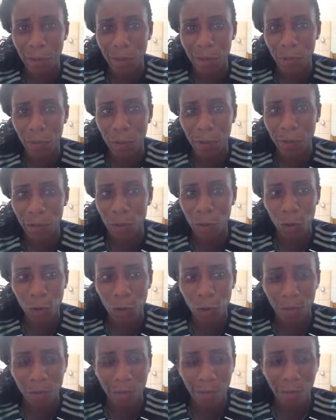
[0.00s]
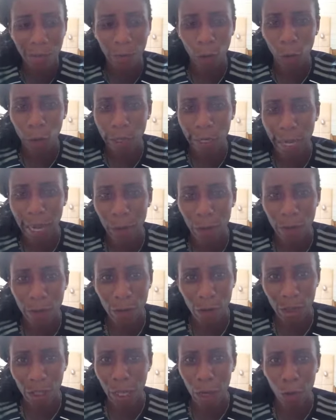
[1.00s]
Whether you're falling out with
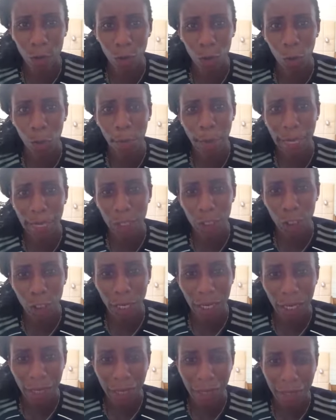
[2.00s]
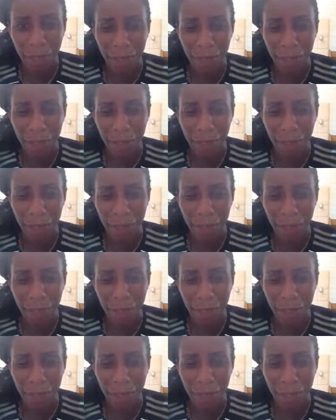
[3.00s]
your coach or manager,